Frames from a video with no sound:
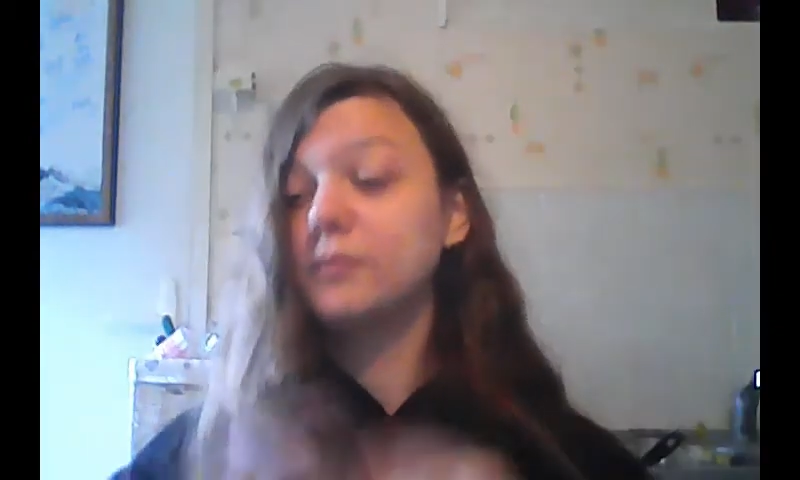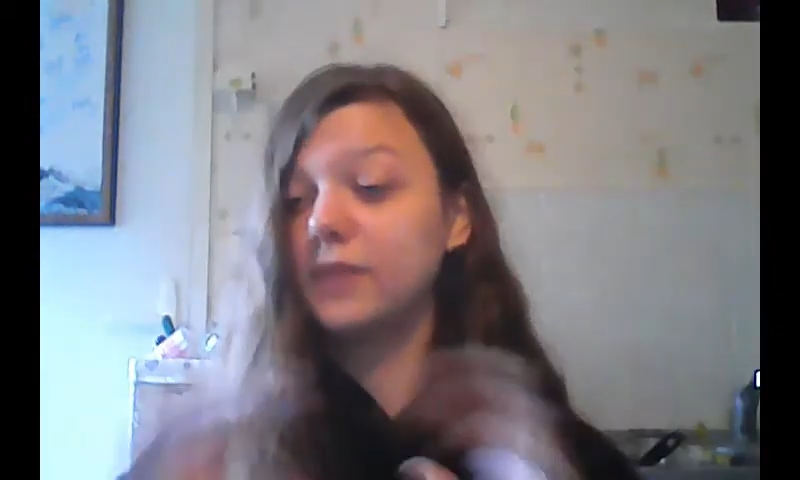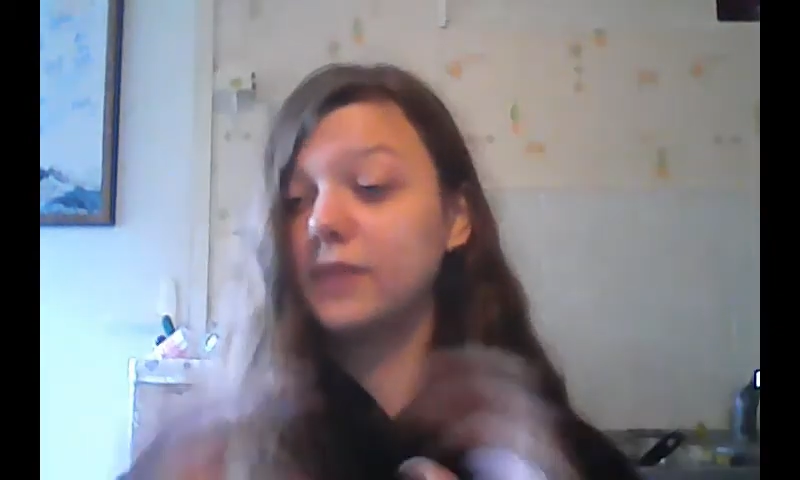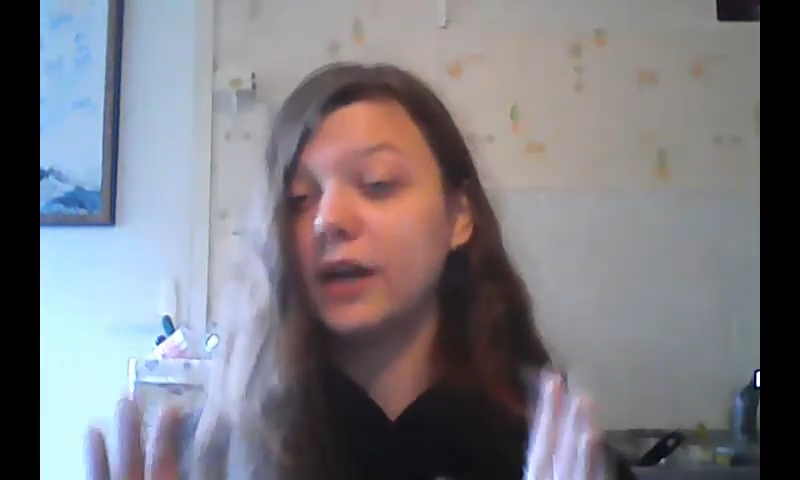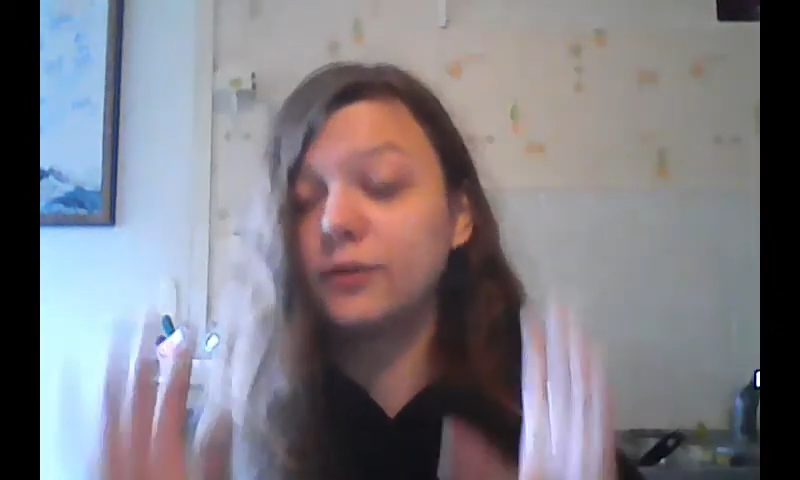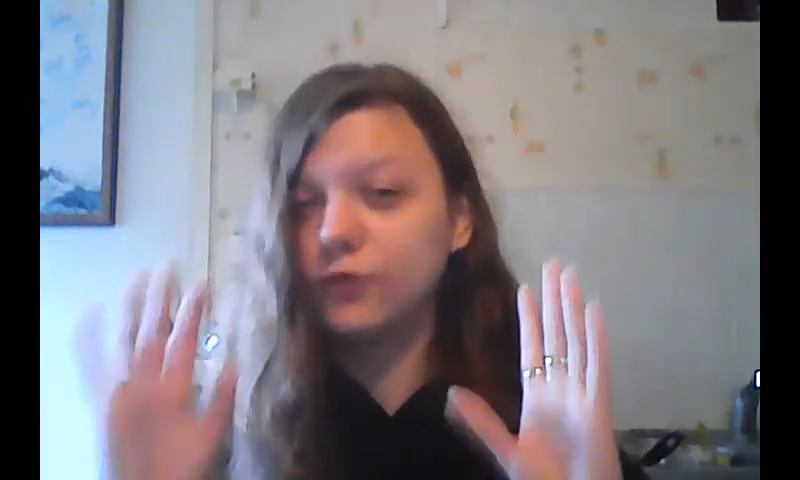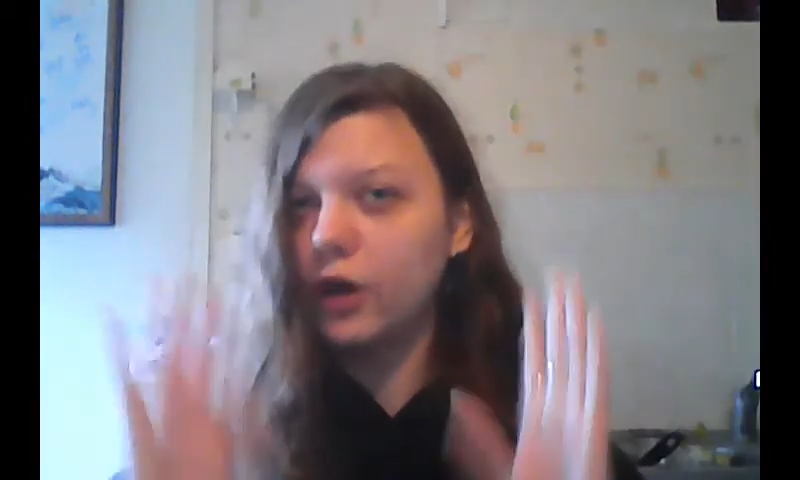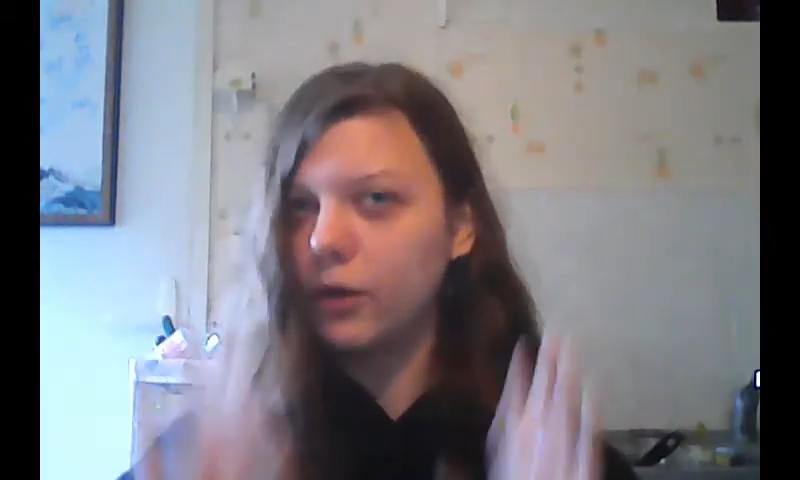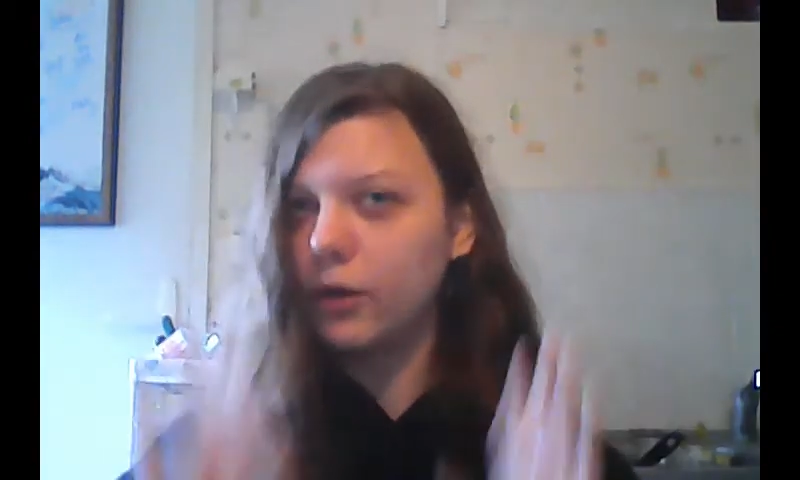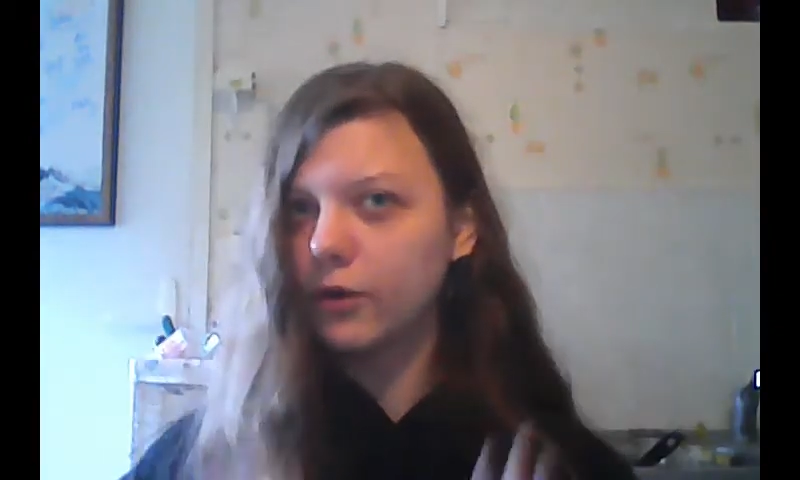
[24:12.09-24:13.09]
Yeah, do
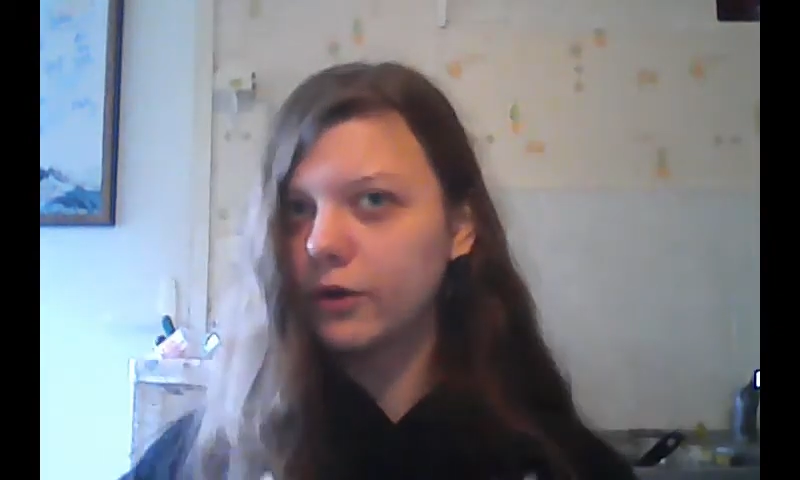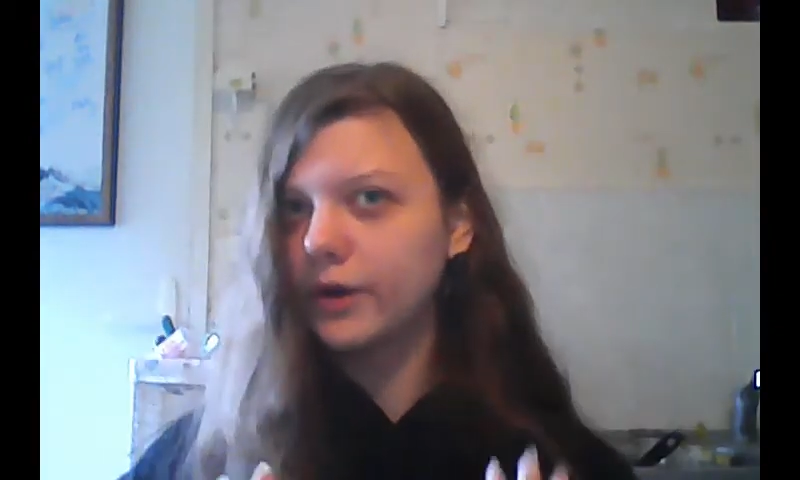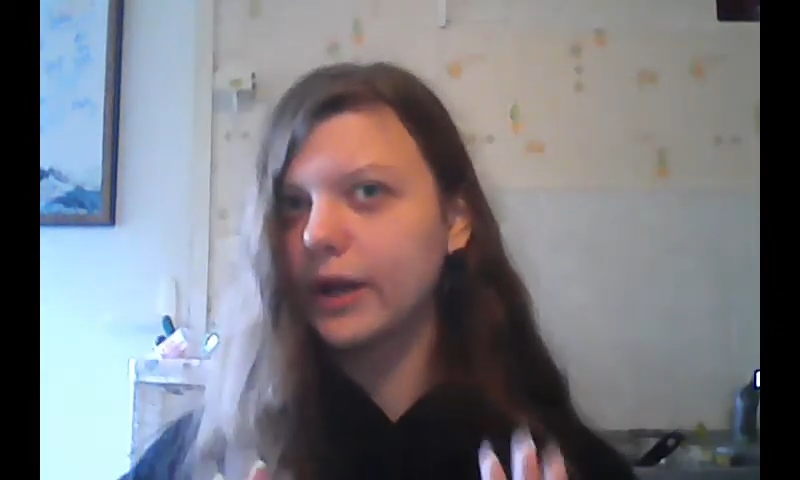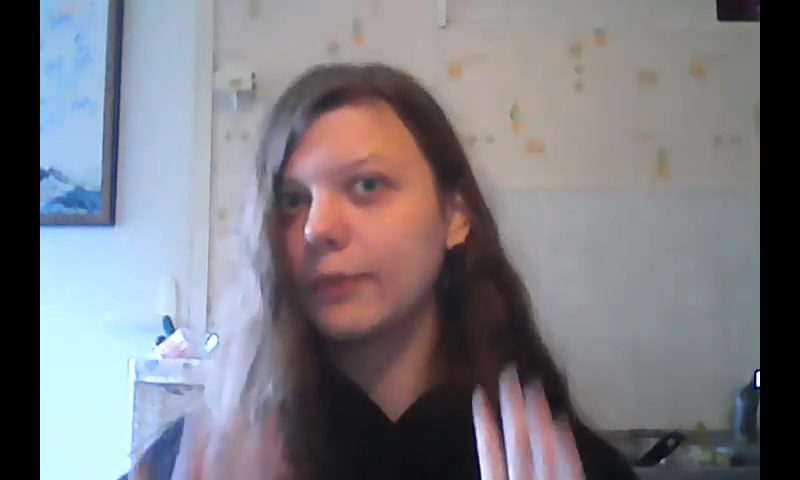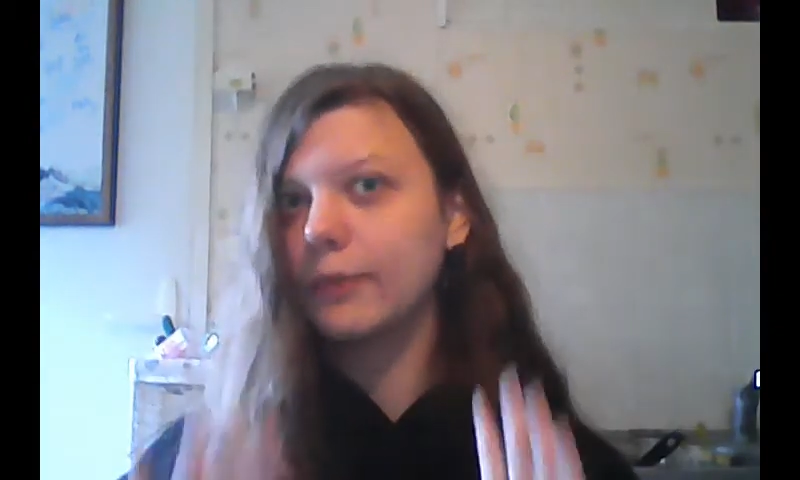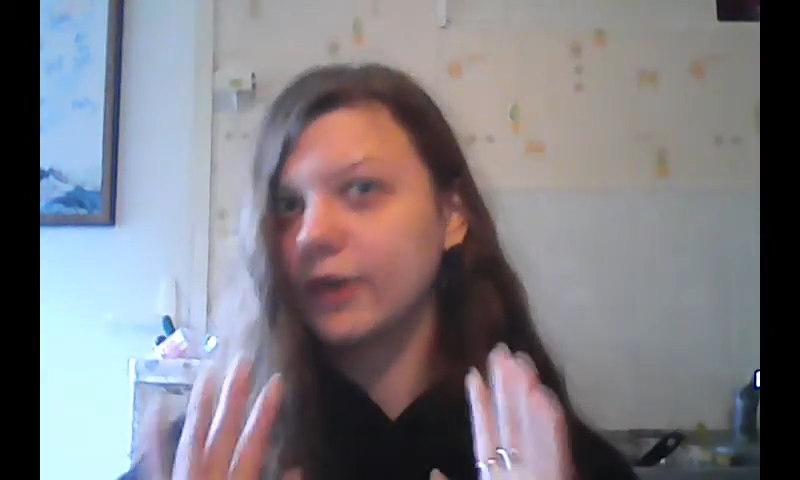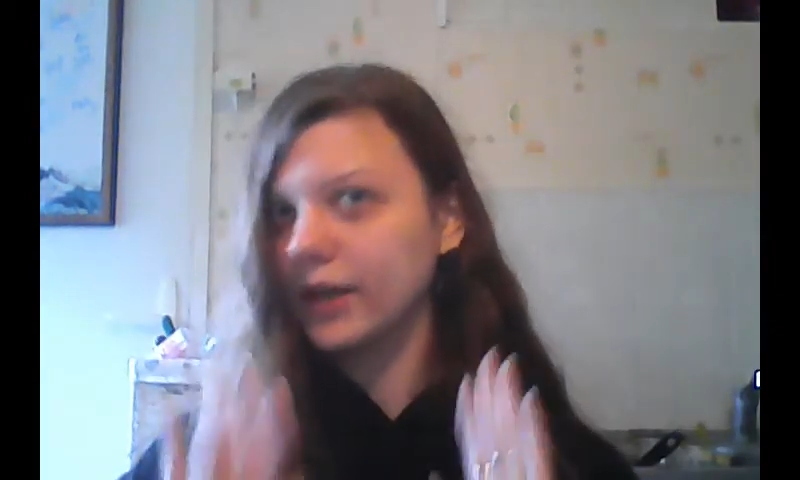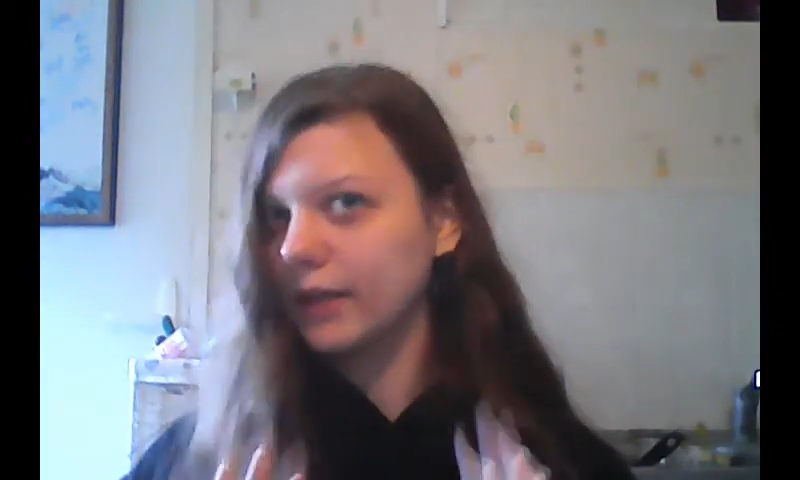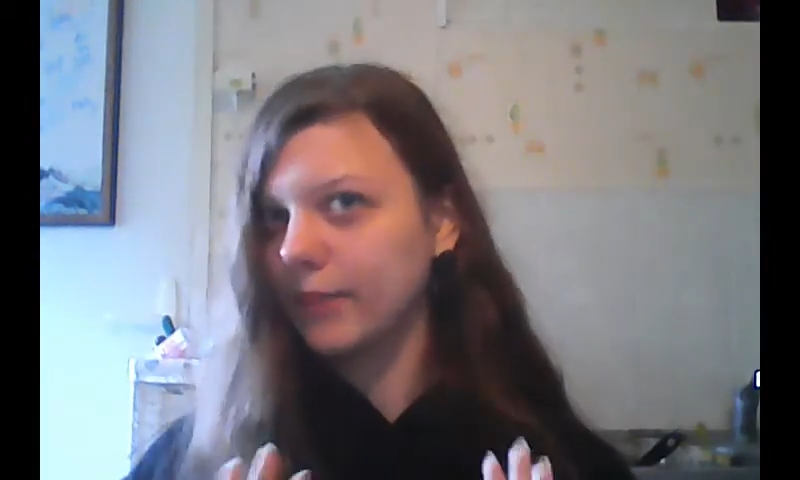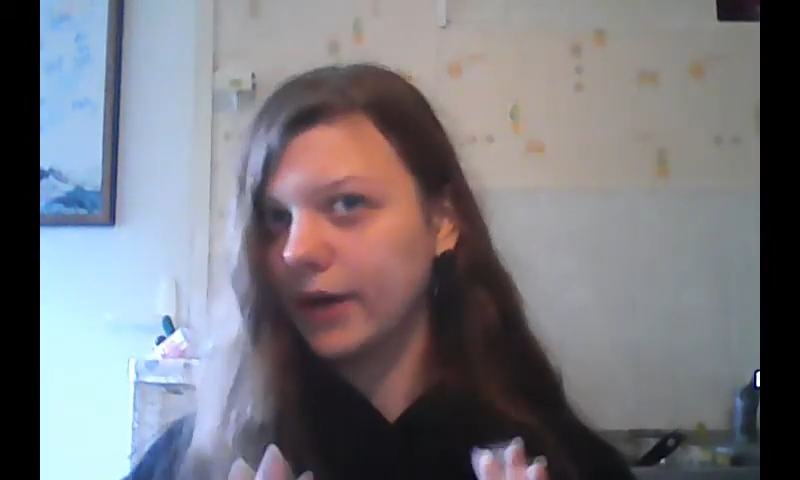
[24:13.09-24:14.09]
not worry, I'm gonna
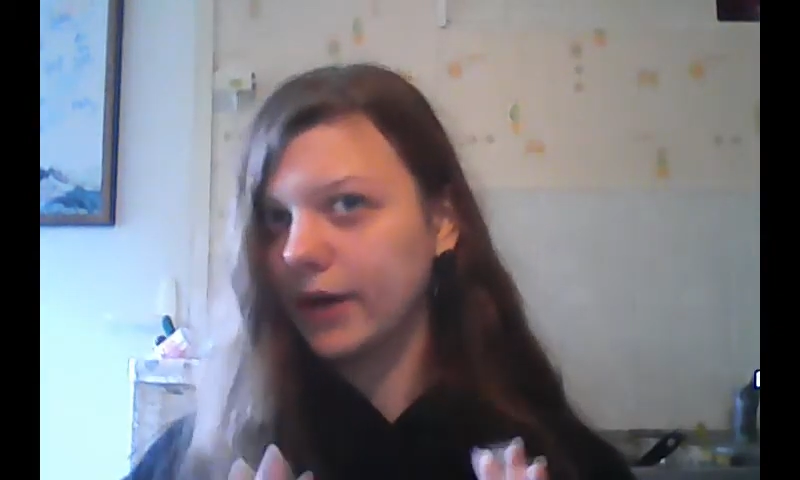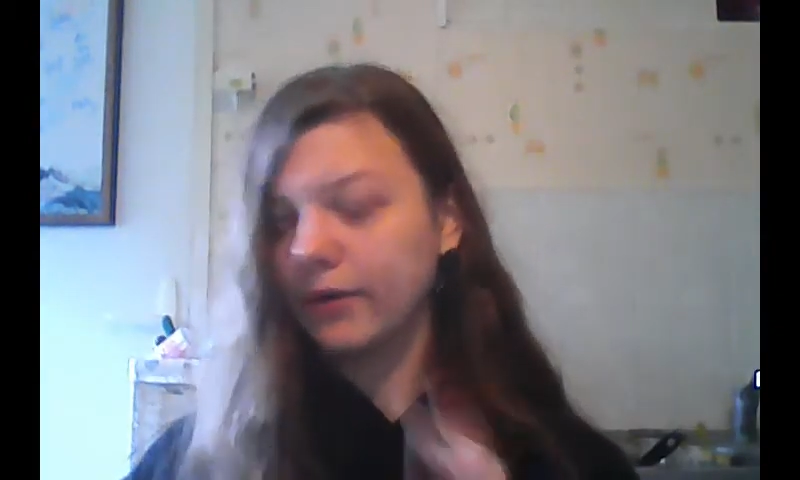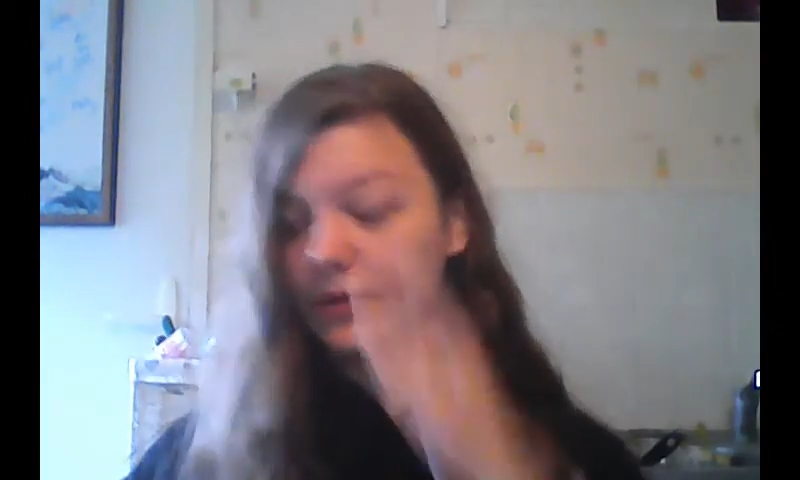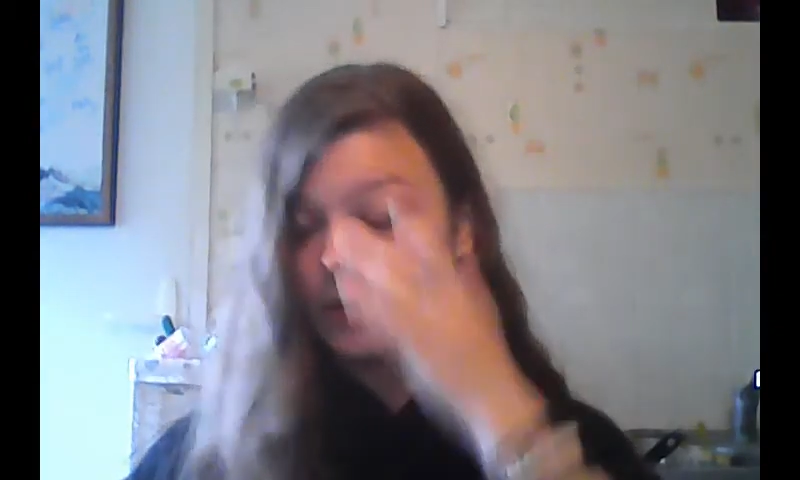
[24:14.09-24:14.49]
get better.